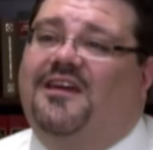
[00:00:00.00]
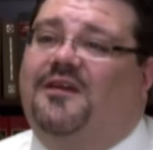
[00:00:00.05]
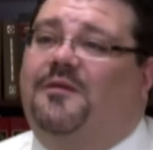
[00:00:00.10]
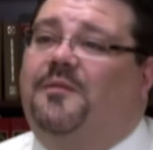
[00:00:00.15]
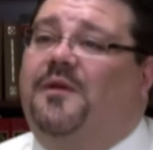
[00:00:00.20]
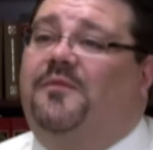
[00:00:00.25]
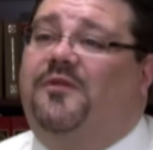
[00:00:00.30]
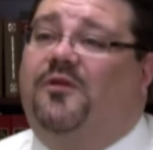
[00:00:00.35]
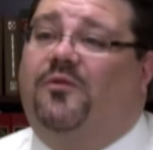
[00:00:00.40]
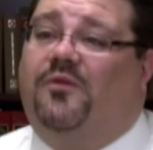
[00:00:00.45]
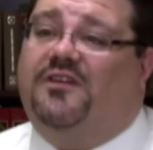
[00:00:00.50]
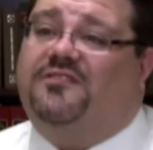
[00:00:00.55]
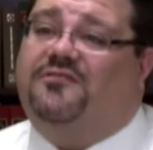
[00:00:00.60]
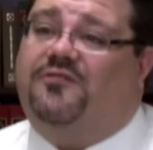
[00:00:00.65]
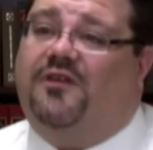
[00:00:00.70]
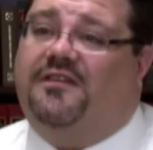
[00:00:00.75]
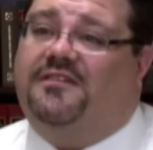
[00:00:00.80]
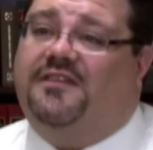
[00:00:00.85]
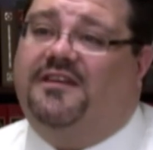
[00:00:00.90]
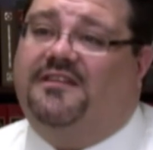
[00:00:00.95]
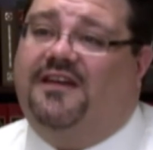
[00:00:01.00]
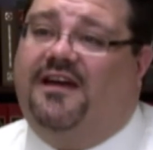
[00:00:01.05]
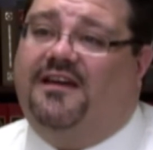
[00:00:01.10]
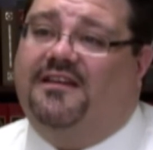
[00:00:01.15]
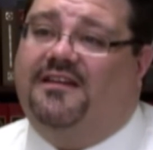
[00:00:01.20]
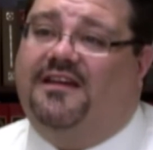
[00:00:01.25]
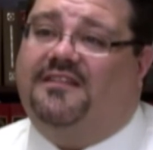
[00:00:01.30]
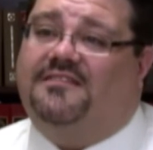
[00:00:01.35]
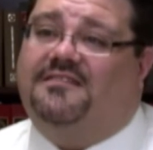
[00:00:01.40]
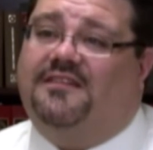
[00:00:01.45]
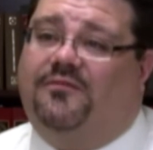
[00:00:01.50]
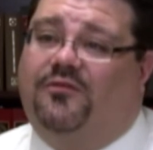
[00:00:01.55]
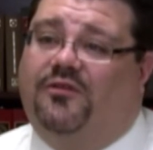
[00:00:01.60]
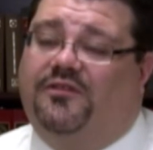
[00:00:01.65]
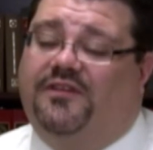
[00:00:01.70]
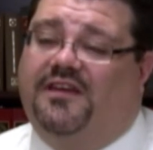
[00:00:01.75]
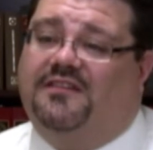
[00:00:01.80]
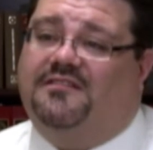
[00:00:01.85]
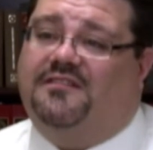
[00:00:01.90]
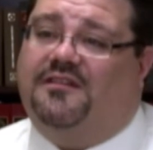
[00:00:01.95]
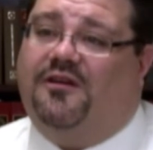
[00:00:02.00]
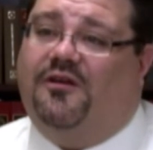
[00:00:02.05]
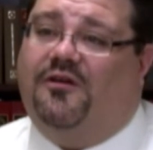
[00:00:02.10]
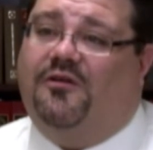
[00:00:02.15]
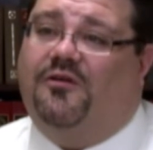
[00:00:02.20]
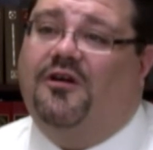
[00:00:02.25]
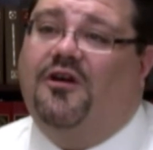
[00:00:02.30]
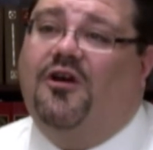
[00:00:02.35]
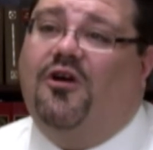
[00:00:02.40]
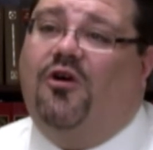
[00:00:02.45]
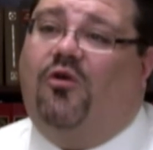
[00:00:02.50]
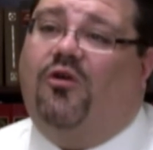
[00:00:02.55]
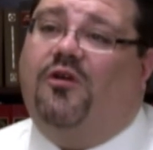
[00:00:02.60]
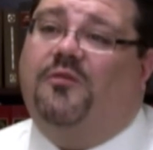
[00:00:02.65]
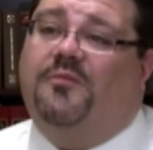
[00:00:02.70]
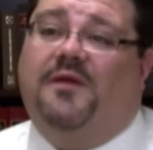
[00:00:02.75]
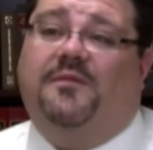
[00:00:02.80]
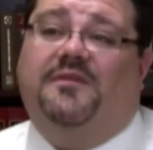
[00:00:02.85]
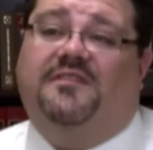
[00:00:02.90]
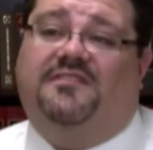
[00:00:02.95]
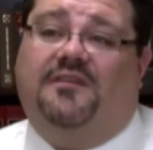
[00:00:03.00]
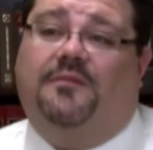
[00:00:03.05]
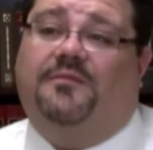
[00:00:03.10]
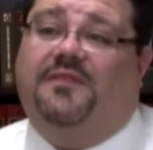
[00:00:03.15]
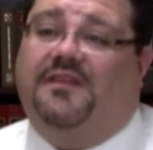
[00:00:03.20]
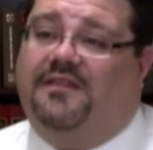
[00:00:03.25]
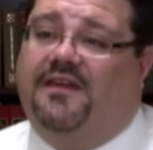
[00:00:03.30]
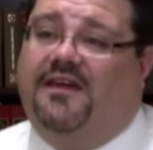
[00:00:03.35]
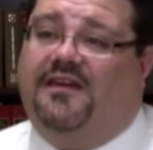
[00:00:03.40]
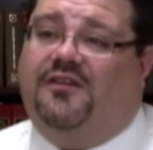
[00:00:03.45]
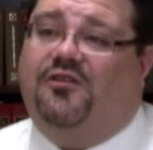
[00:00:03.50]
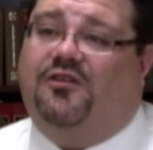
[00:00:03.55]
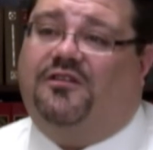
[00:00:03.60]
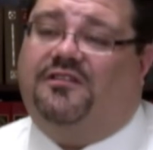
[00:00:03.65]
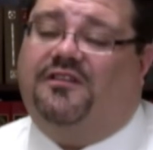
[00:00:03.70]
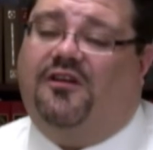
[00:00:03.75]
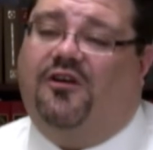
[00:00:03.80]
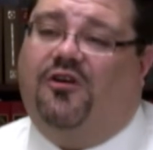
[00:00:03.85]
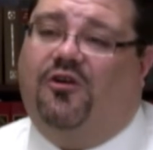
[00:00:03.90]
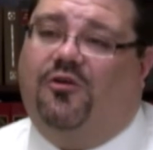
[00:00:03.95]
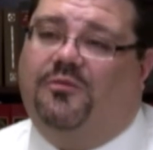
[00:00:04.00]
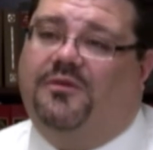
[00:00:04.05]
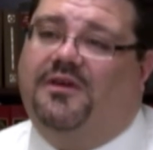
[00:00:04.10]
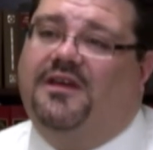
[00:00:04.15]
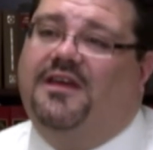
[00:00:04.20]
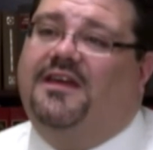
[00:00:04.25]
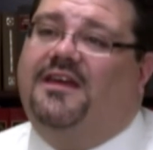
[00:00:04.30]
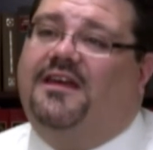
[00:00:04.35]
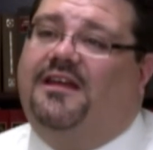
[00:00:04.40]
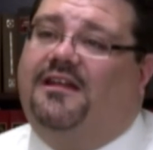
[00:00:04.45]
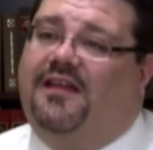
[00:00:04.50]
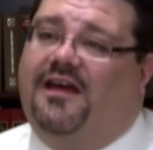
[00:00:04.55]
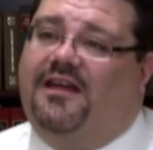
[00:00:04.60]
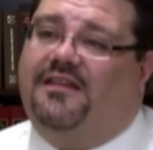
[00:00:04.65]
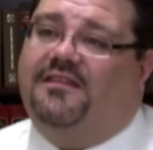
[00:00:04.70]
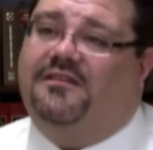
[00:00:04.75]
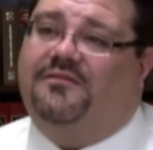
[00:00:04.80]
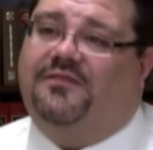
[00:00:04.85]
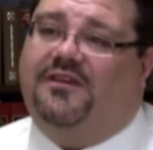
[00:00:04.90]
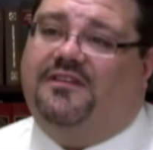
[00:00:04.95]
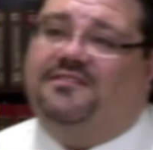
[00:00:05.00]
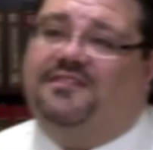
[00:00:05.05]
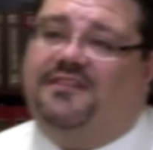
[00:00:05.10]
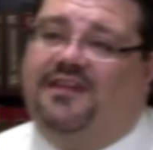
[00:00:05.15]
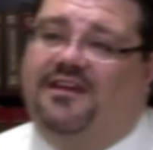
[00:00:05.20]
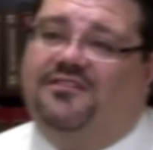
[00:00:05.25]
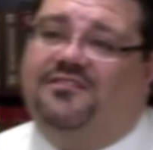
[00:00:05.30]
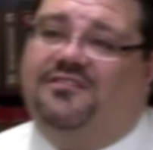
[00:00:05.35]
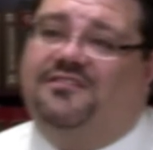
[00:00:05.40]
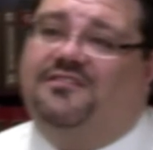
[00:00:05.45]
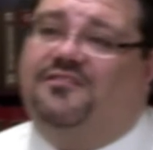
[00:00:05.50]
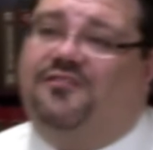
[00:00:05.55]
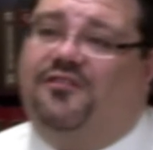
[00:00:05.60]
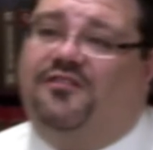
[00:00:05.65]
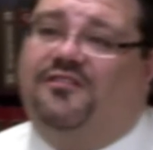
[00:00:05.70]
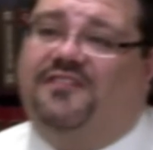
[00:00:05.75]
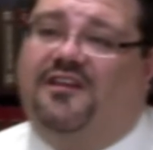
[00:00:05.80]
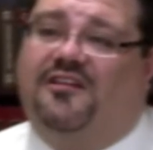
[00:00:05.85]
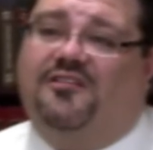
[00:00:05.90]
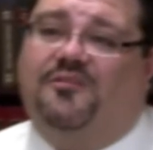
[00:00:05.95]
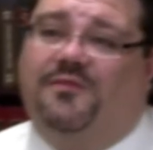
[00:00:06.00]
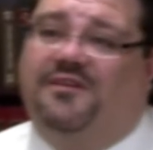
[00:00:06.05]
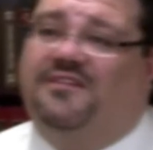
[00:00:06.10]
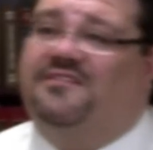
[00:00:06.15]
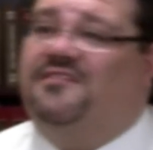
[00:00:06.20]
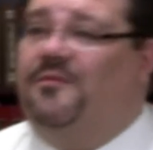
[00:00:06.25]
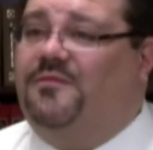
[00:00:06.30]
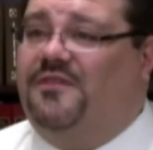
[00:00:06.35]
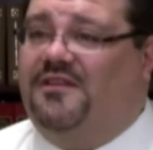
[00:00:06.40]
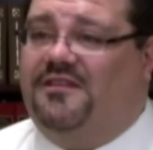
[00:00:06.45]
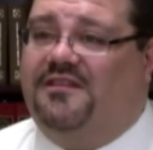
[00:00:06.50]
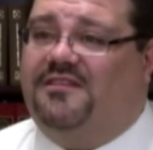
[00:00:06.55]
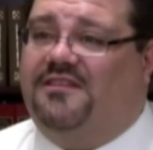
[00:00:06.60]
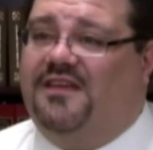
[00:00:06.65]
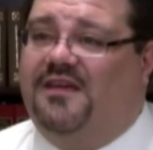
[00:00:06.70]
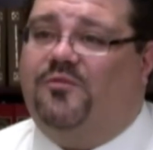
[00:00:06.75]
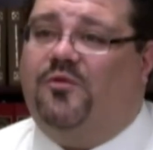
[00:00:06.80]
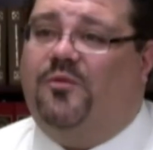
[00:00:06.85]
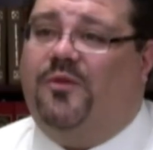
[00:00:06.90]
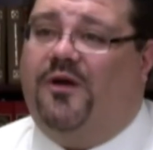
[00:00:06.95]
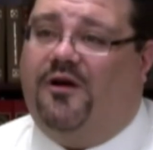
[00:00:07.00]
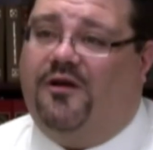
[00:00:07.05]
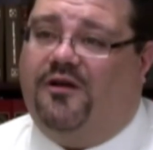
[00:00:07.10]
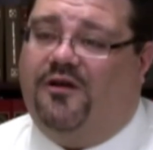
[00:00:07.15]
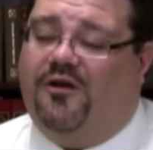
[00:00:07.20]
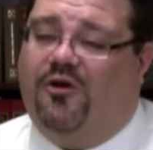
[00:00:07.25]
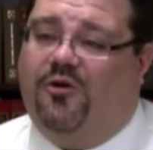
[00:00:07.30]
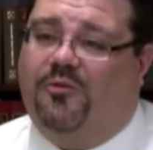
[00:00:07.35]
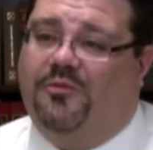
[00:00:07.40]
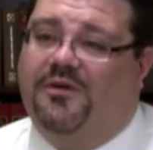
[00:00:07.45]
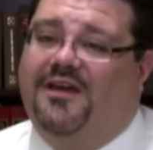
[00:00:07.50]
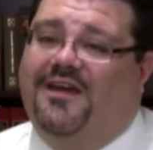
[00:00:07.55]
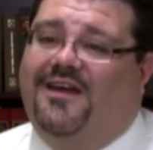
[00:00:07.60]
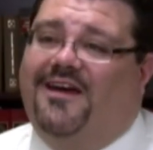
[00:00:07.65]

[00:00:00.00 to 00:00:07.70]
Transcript: It may be a restaurant they dined at several days ago, or it may be something they cooked at home. In a lot of the investigations, it turns out to be something that they prepared at home,